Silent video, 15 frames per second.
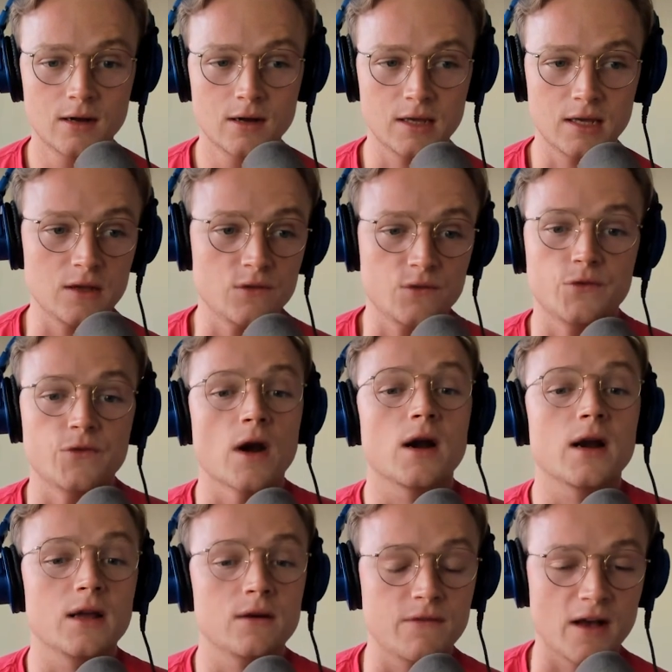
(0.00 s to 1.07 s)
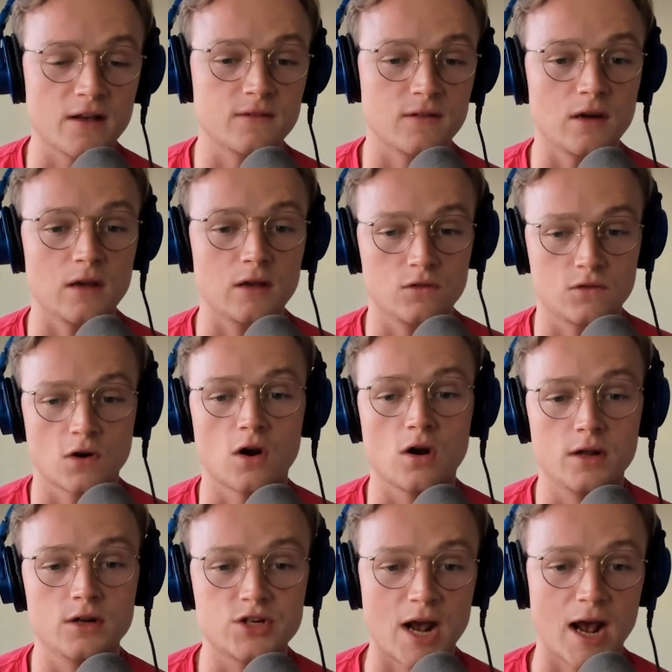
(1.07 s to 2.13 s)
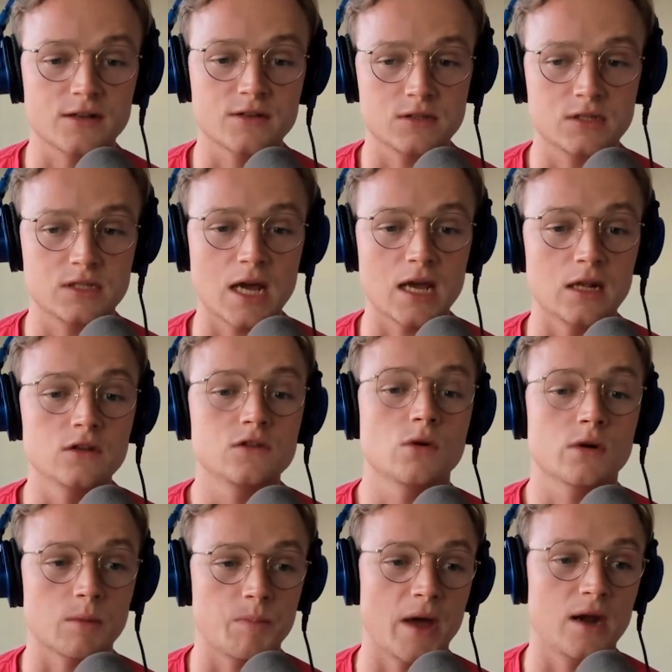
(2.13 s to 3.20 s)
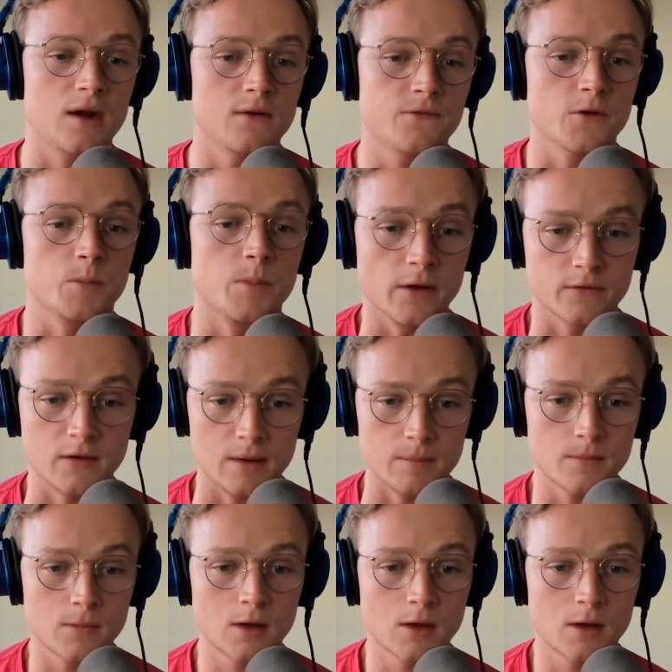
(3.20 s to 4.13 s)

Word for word: He is very invested in turning Jackson State into a competitive football team.